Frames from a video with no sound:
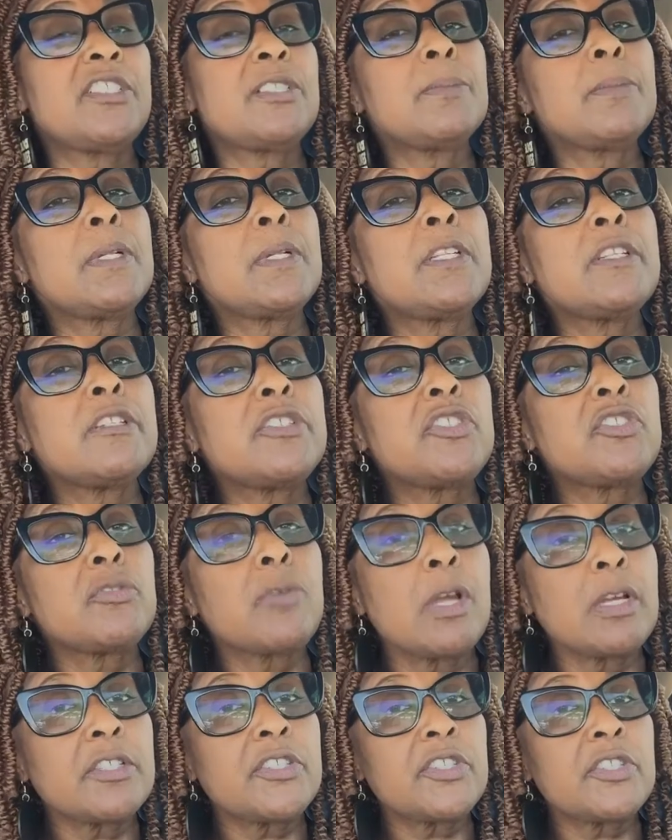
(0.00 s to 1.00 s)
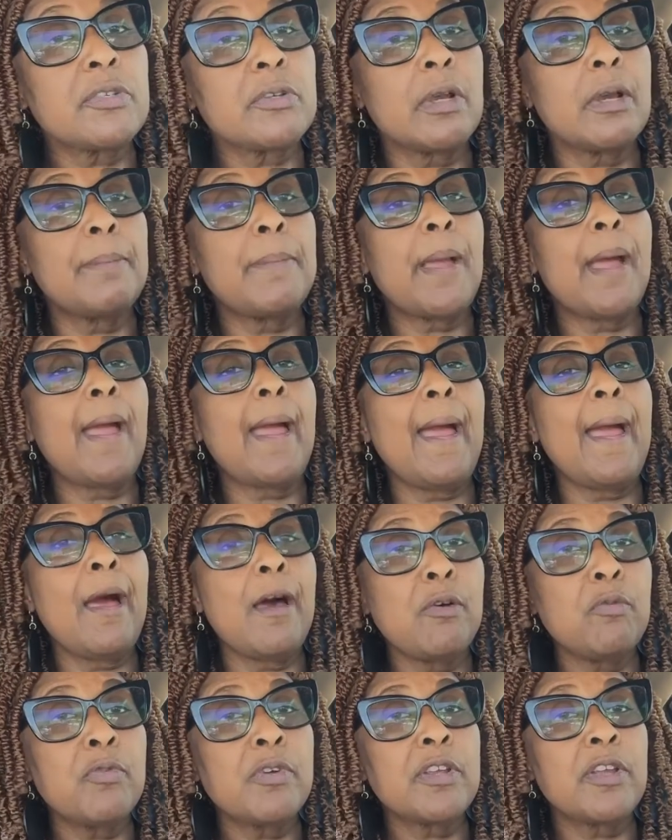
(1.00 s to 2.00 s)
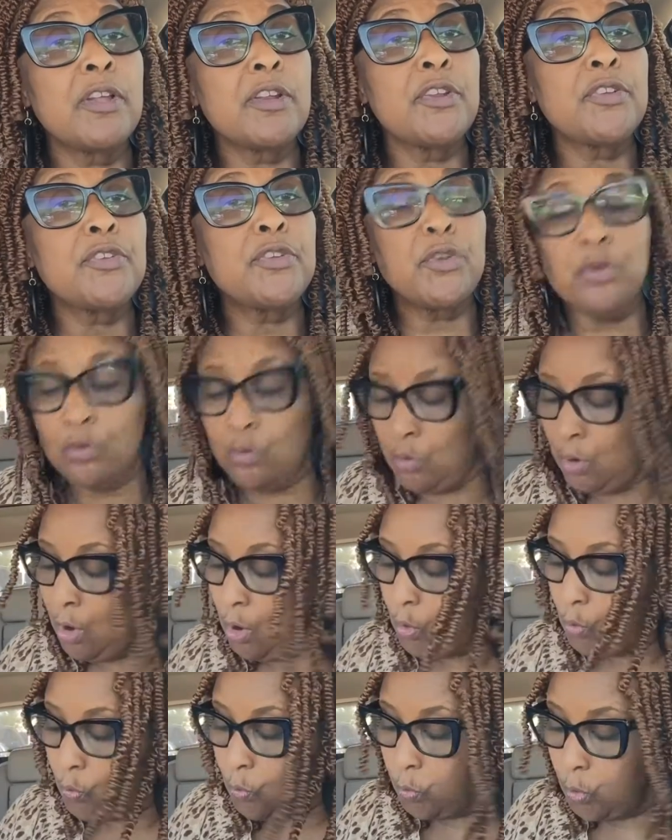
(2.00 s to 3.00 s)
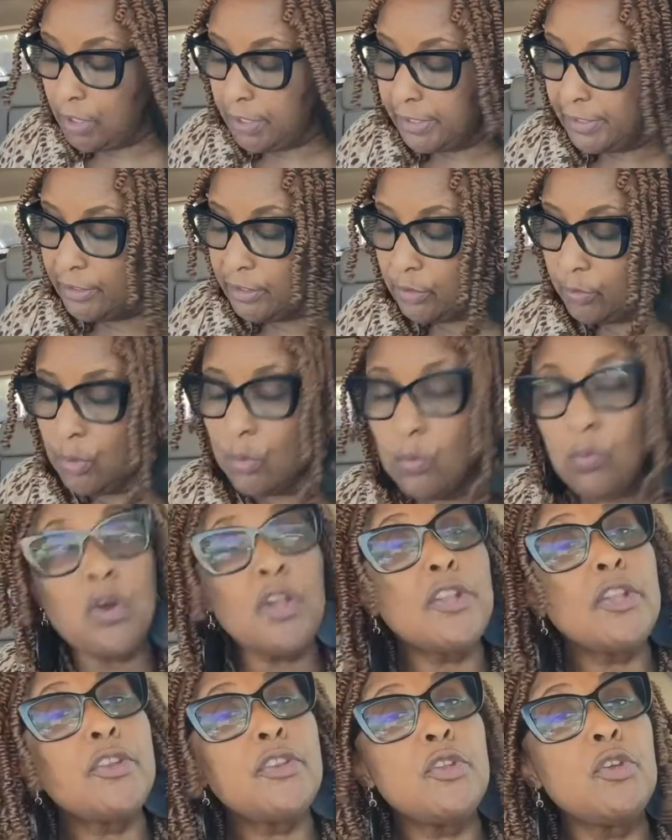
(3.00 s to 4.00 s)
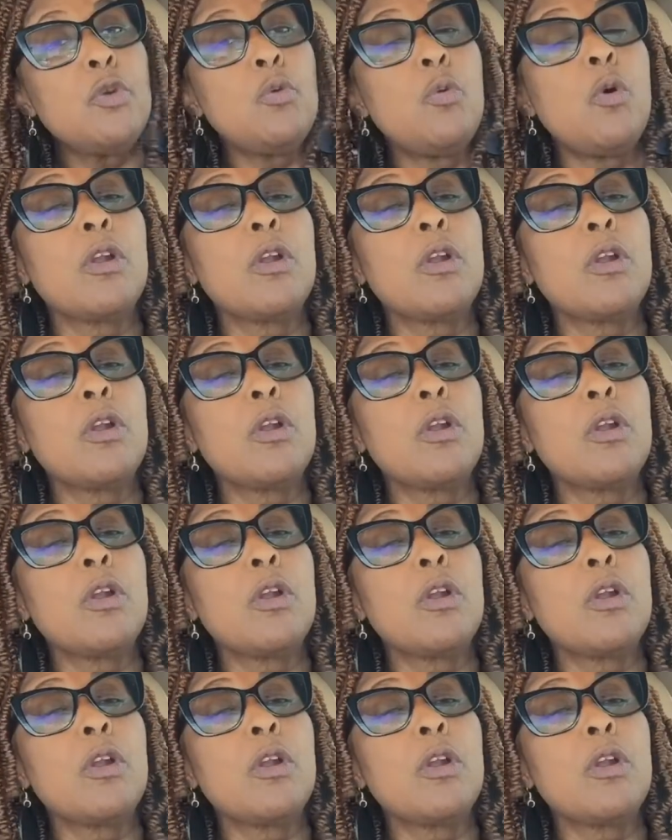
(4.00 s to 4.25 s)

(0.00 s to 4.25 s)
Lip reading: some clear structure about how we're going to do what it is we want to do.